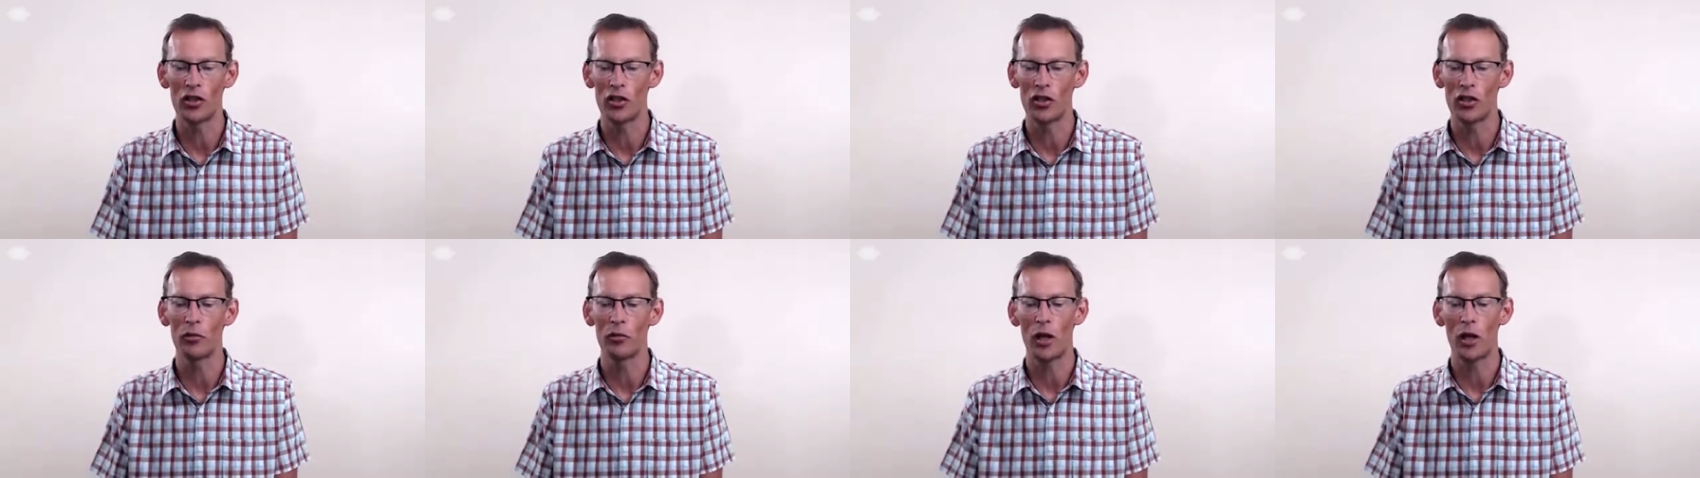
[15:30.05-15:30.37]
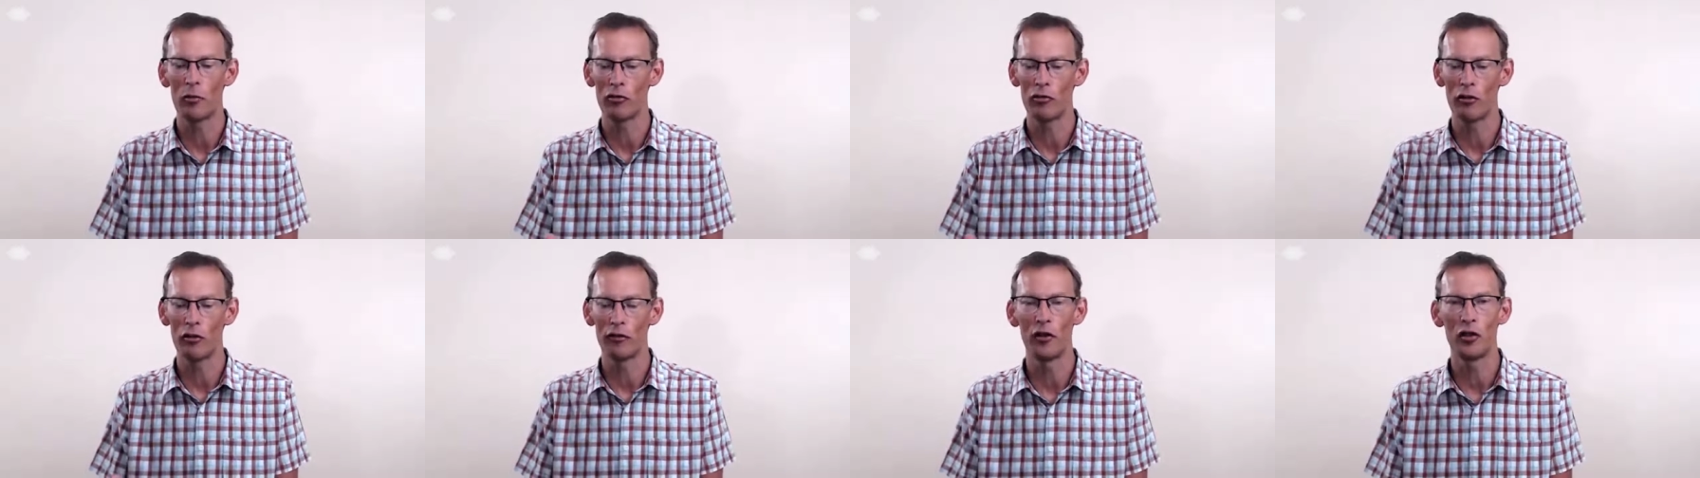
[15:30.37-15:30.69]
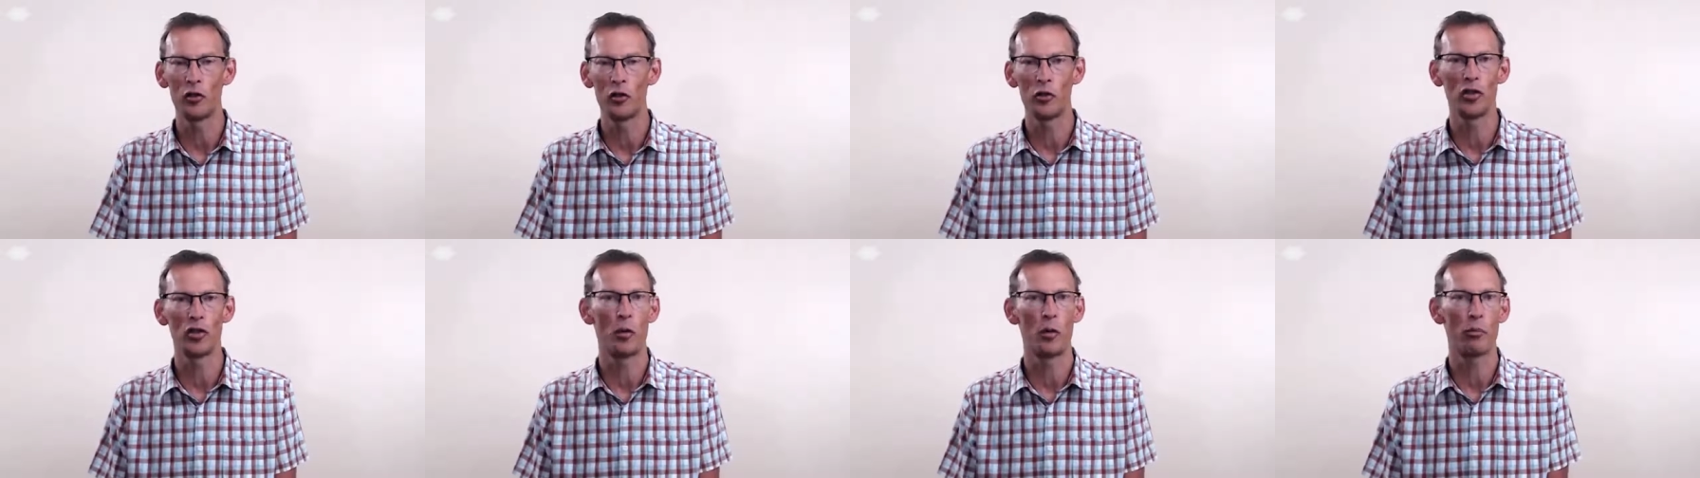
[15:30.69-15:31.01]
sometimes referred
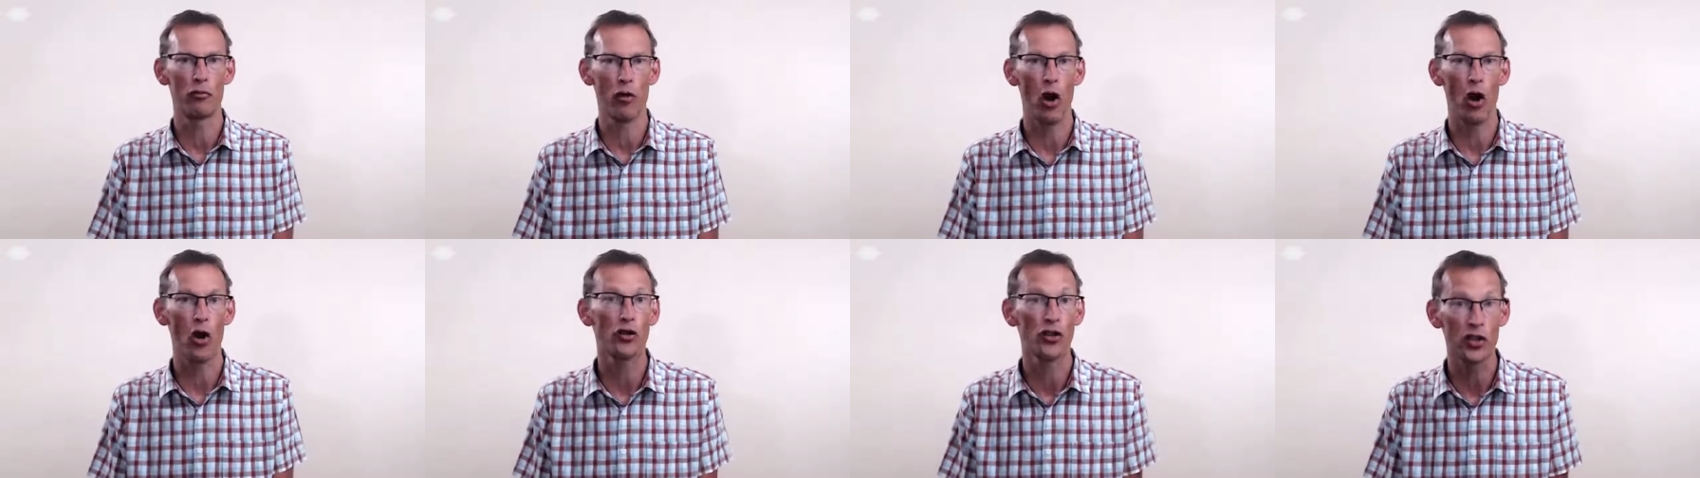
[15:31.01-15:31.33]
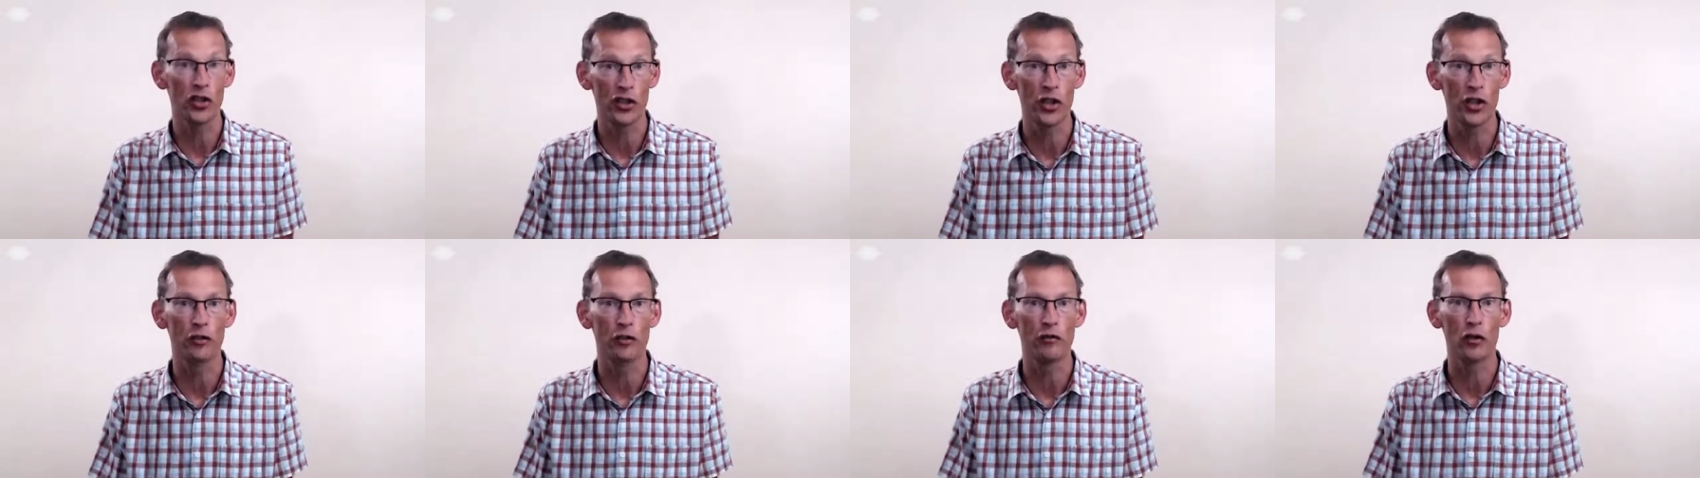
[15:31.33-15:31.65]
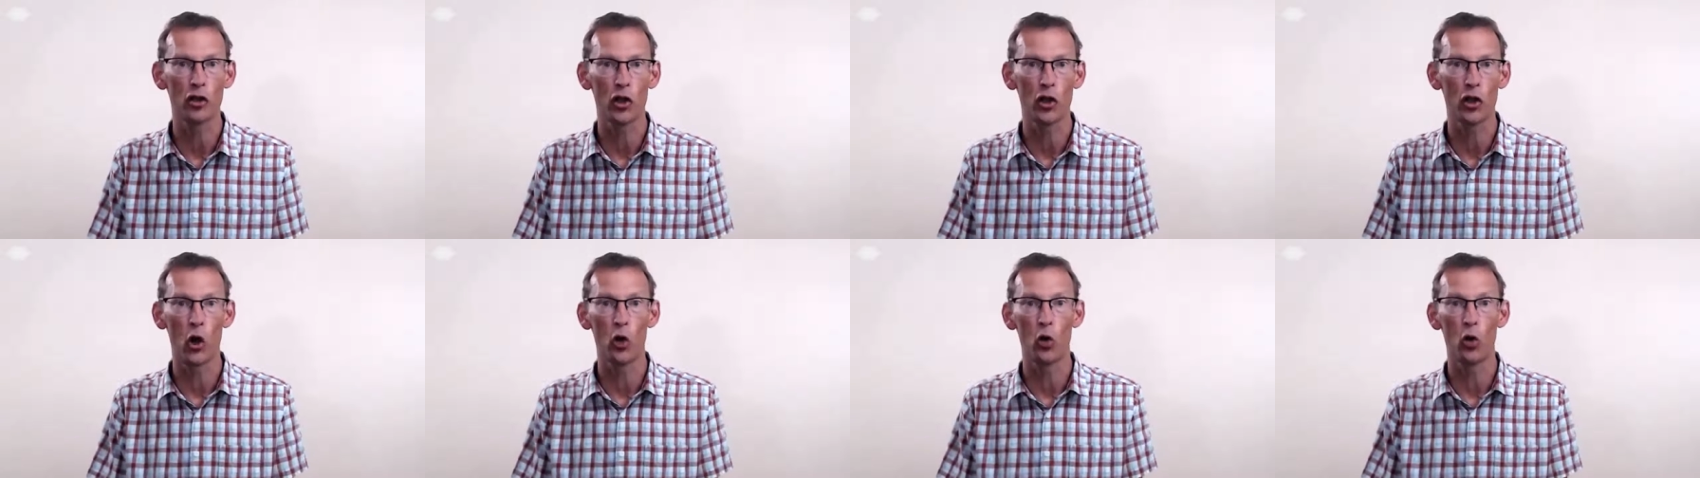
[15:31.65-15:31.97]
to as the bronze, silver,
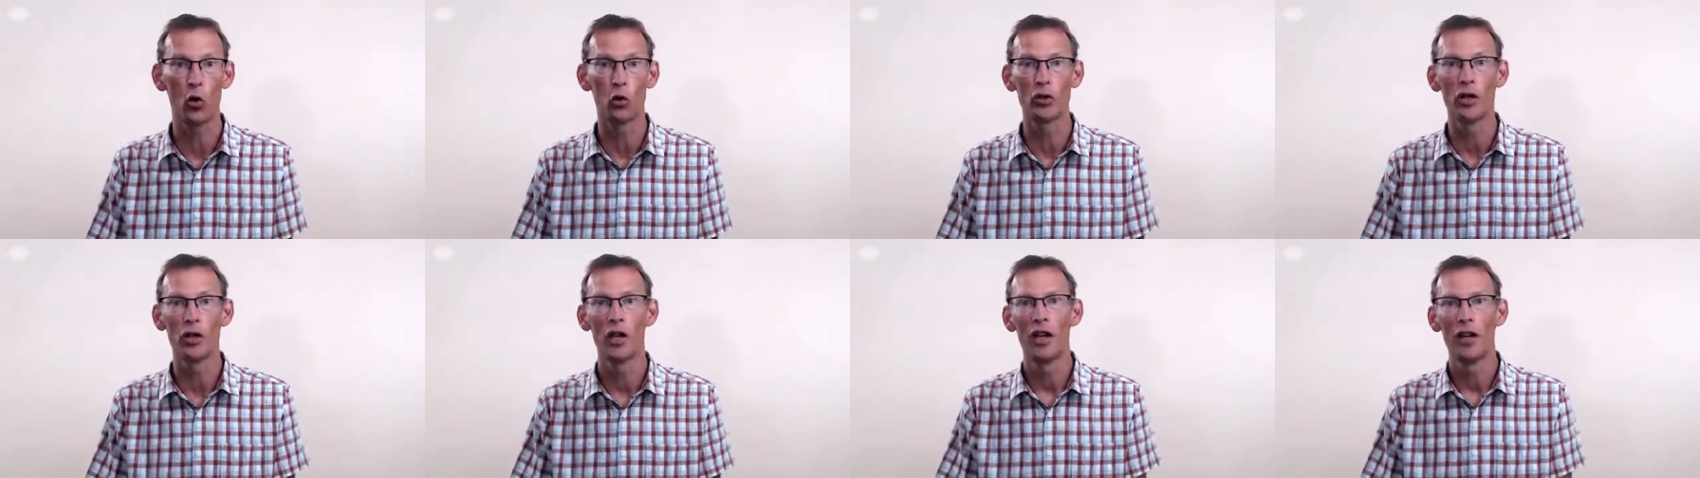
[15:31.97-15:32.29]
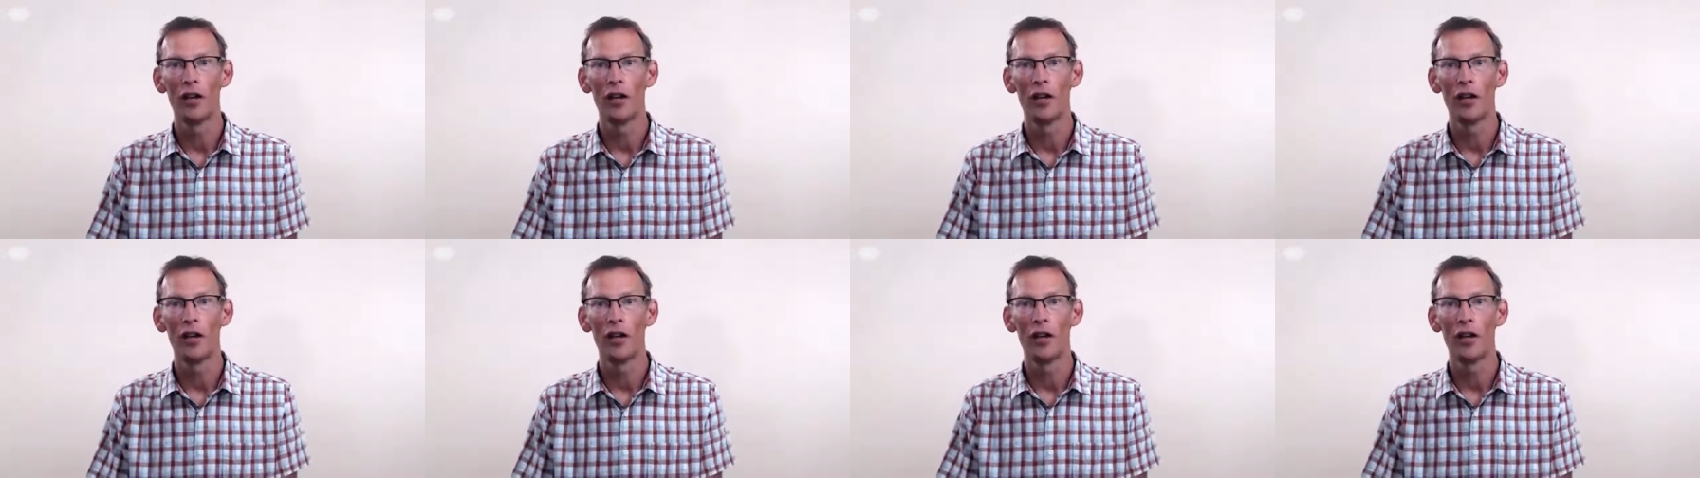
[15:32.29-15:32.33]
gold,